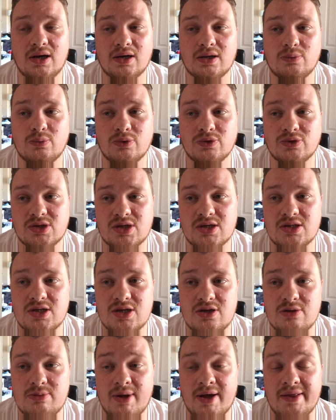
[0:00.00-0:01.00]
I want to
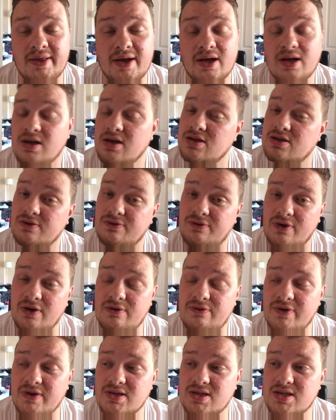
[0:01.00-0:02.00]
continue playing that. So
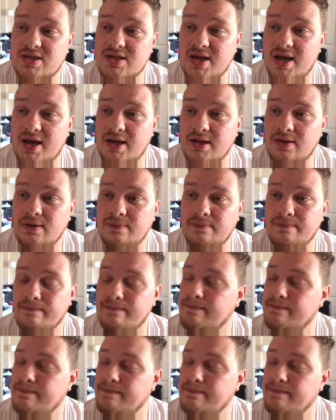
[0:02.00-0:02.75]
Final Fantasy 10